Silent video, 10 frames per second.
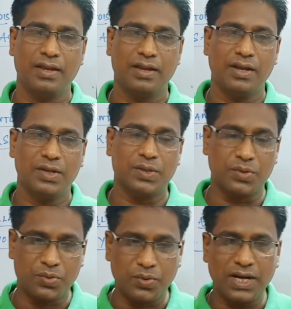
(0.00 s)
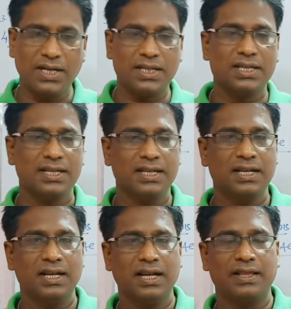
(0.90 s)
So students,
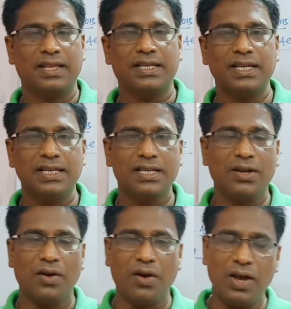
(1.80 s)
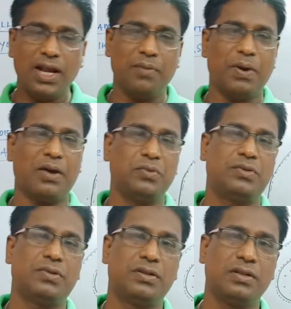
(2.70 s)
this is all about
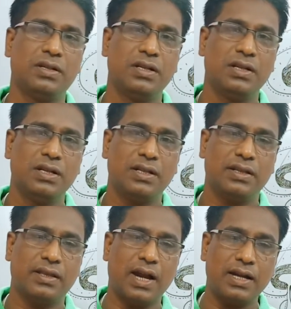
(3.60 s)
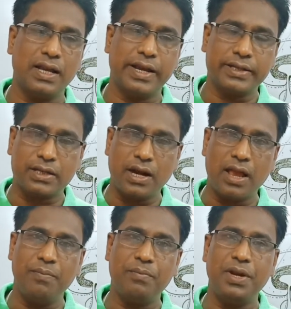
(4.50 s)
that
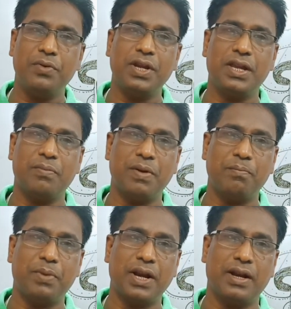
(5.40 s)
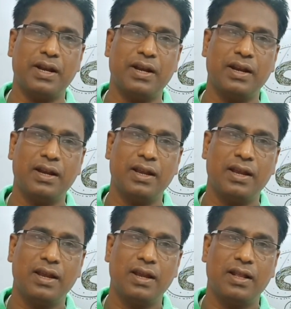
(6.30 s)
extra-embryonic membrane
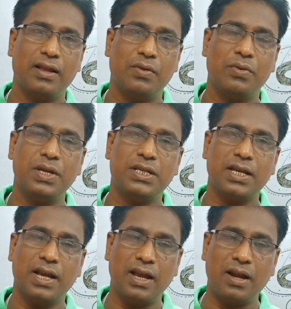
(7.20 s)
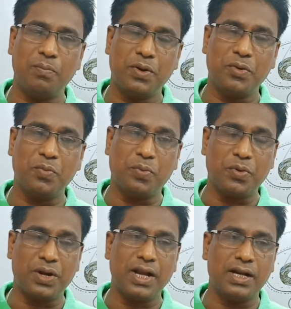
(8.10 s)
which help to
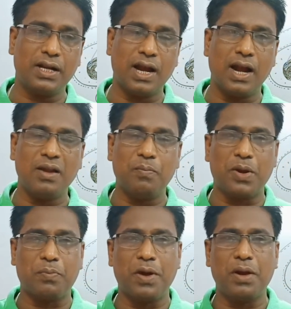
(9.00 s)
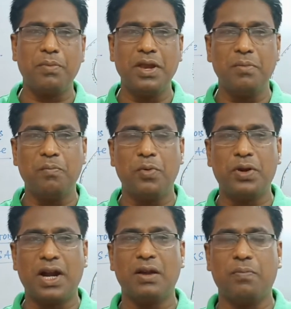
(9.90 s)
protect and perform
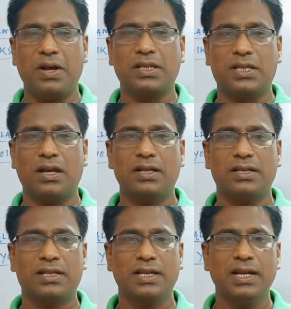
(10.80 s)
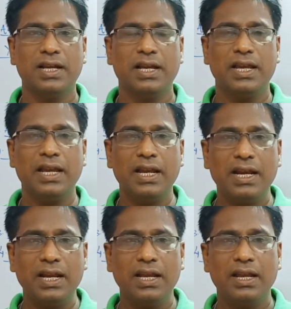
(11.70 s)
important functions
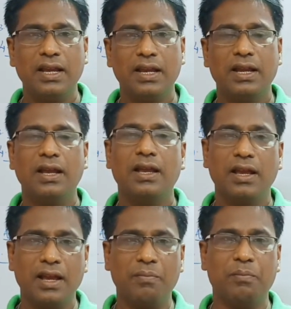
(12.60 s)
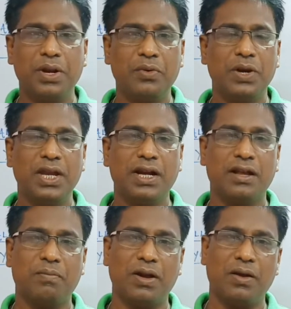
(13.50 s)
in embryonic
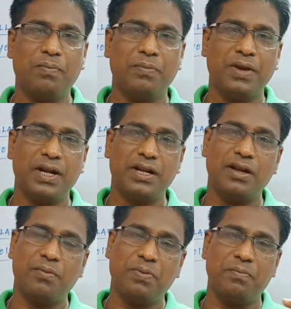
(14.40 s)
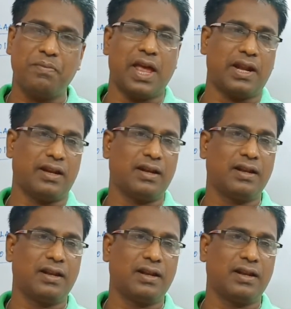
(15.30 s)
development of man.